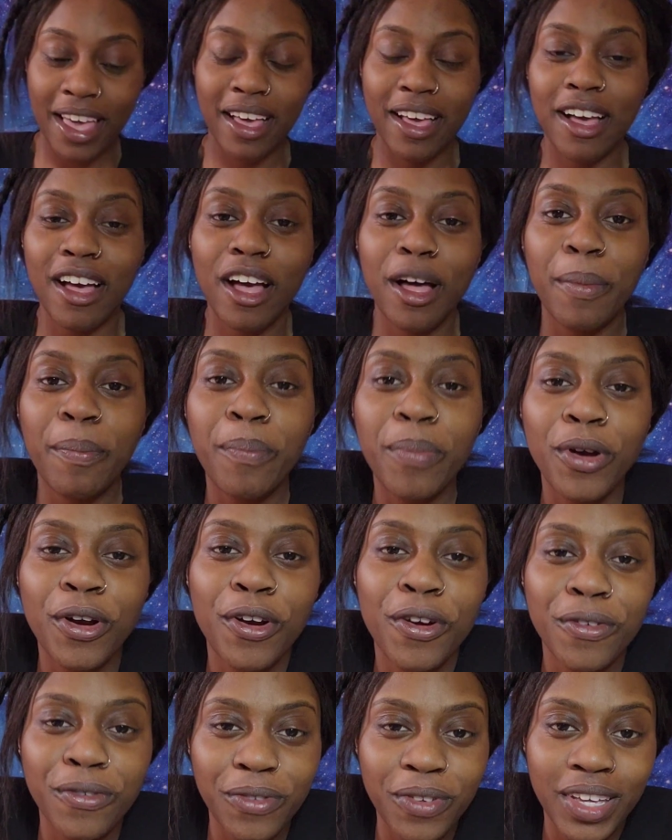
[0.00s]
make a
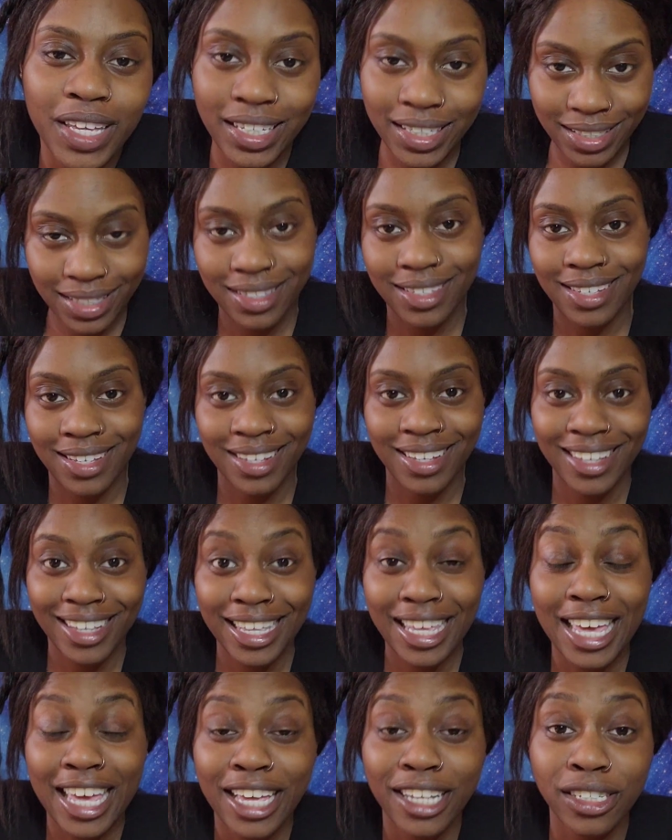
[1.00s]
perfect
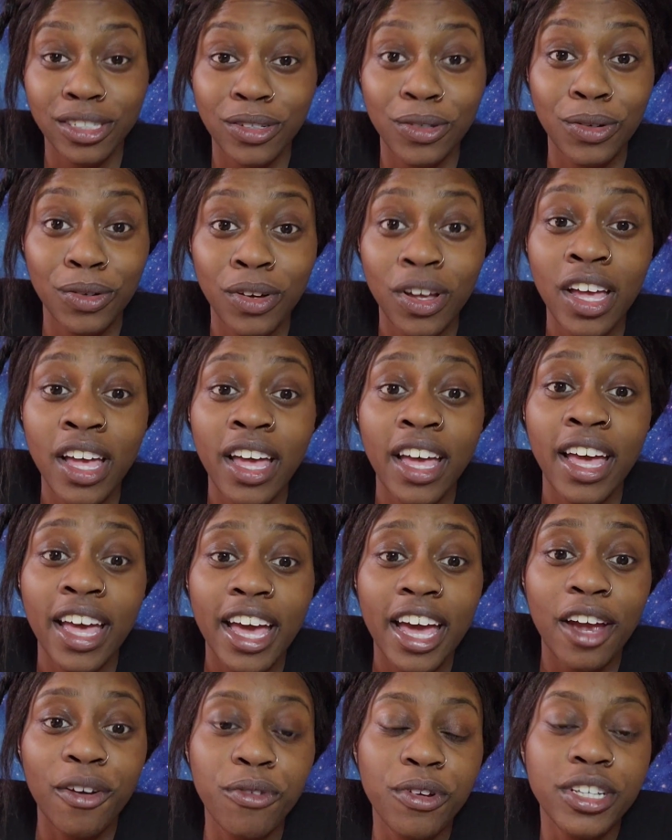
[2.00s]
candle
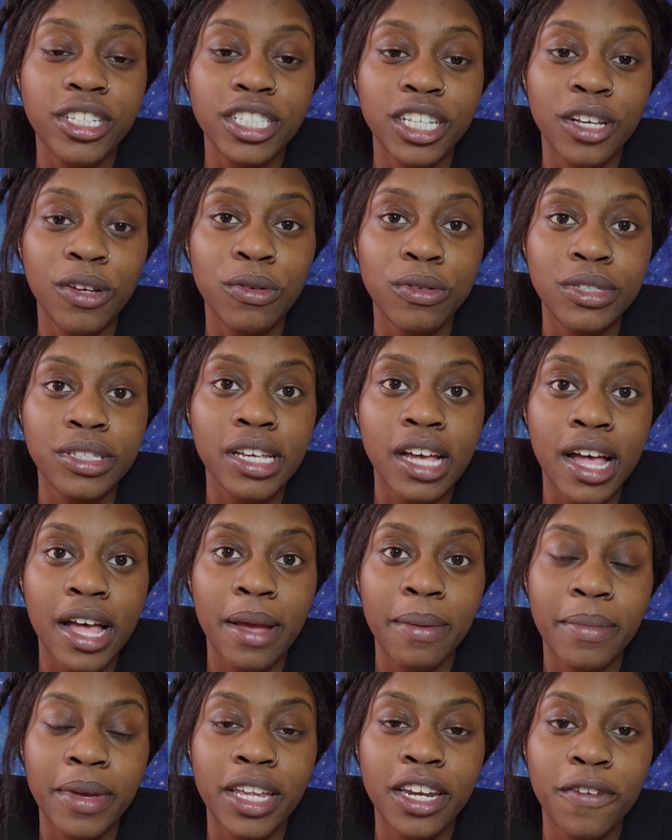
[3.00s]
every single
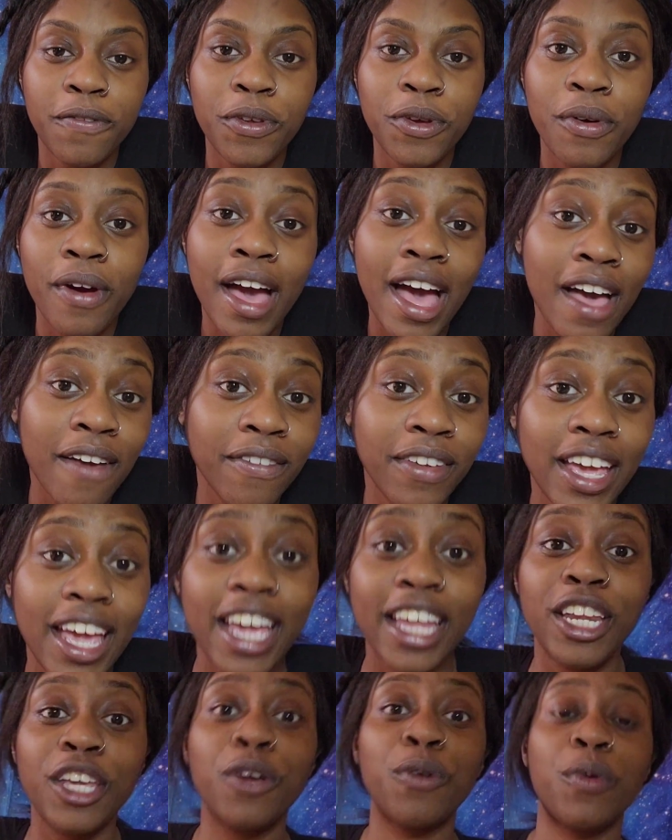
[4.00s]
time. And if you have
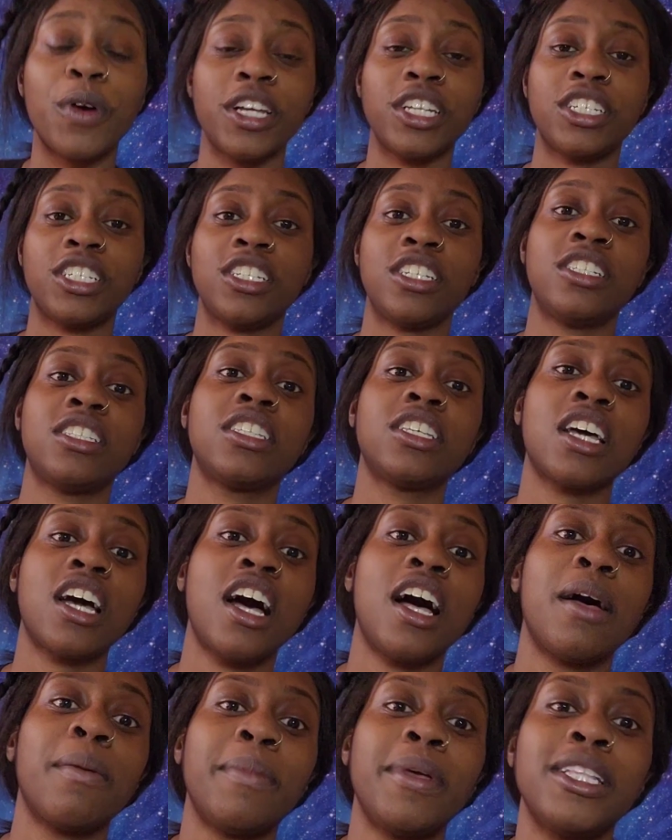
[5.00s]
any questions,
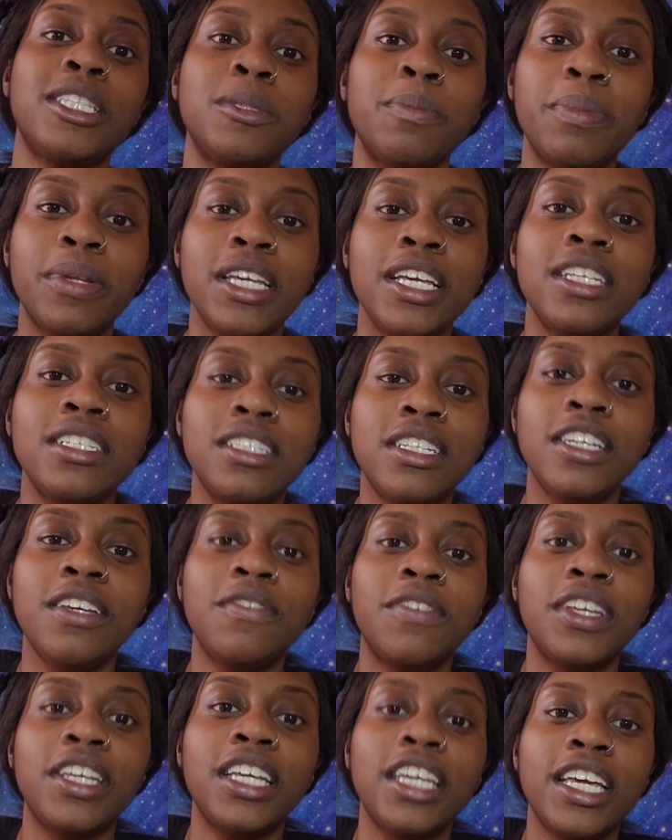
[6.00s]
comments, please
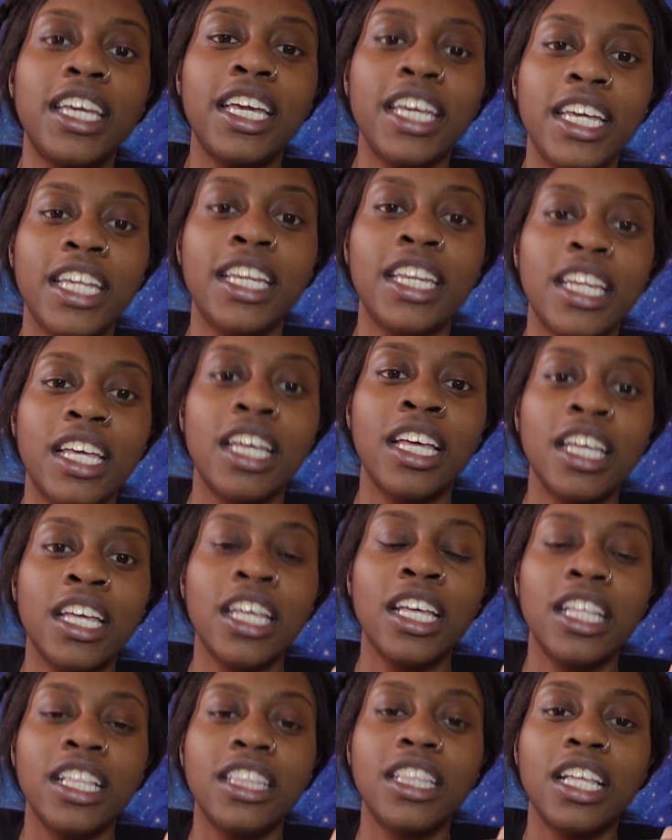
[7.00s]
leave it
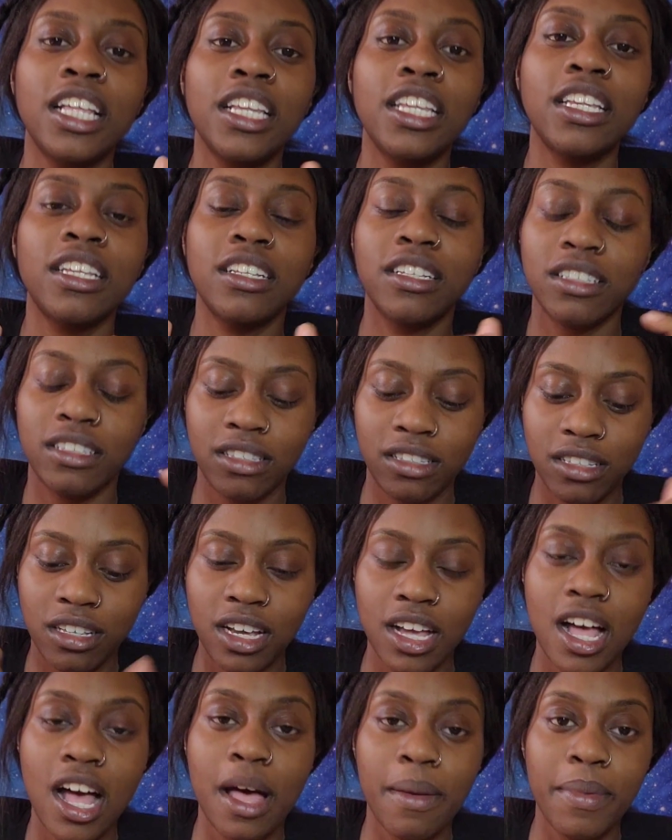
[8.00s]
in the,
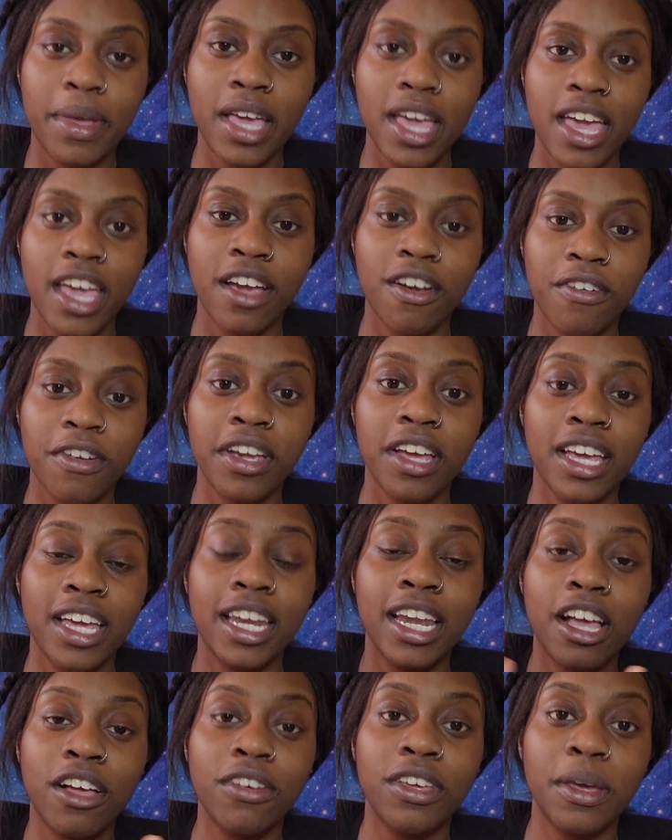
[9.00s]
the comment area
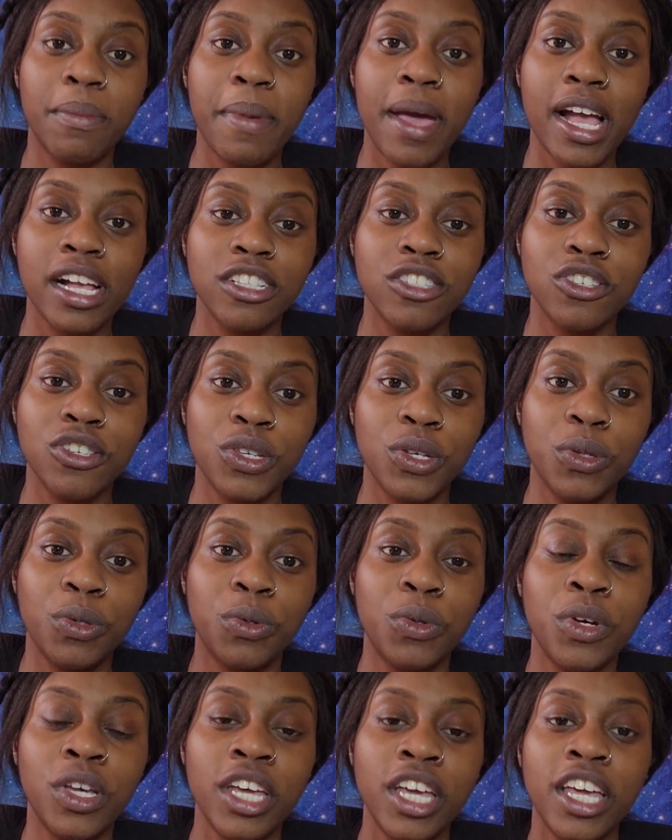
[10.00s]
and I'll get back to
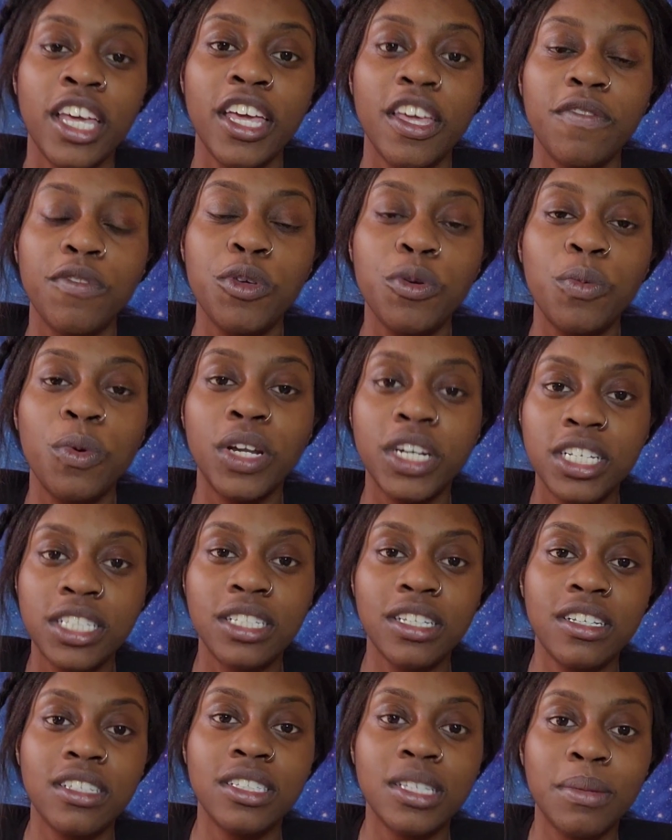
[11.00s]
you. If you want
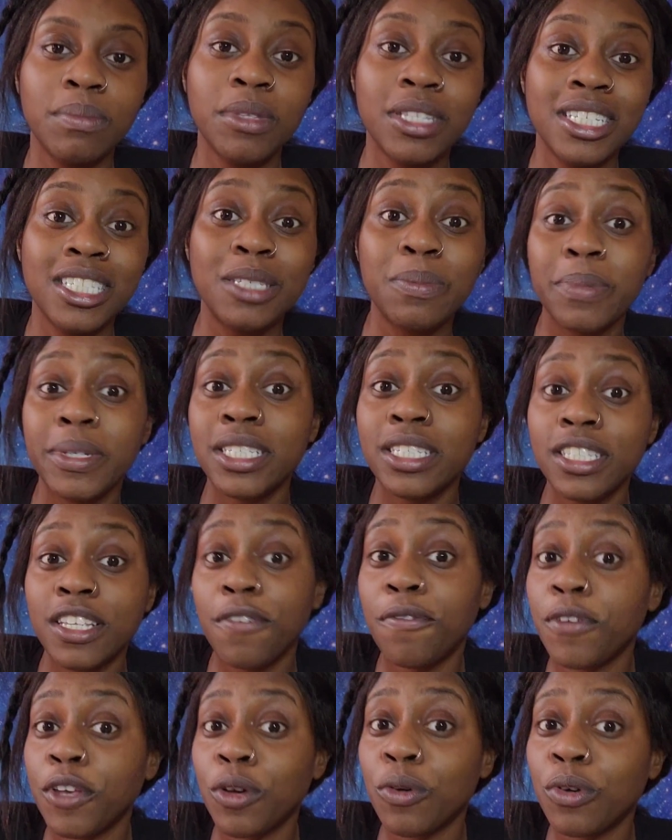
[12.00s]
to see something
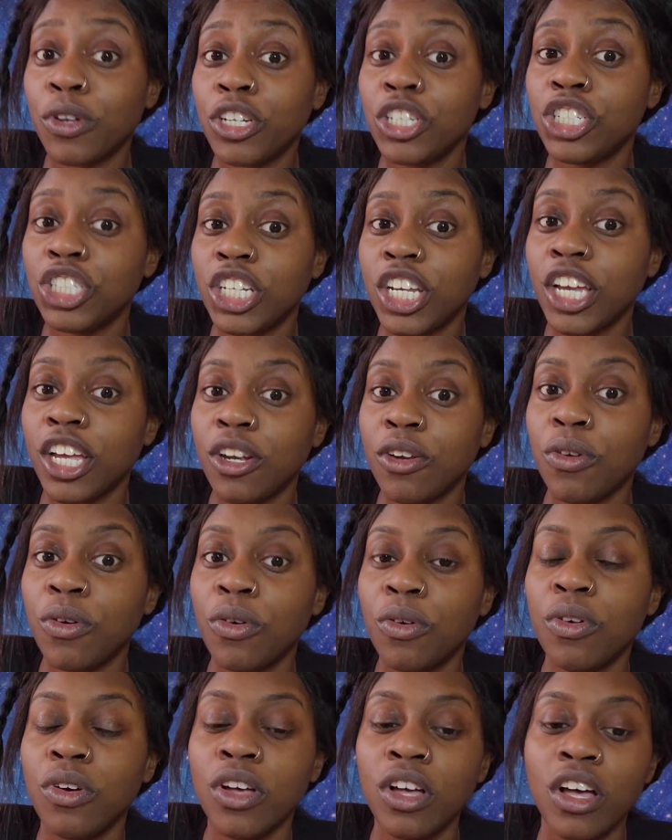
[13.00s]
specific on the
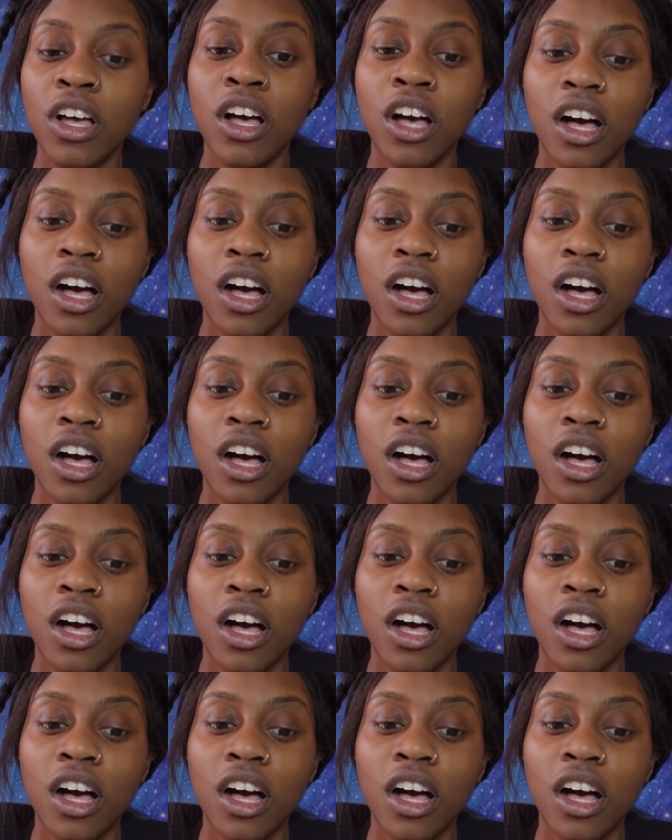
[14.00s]
channel,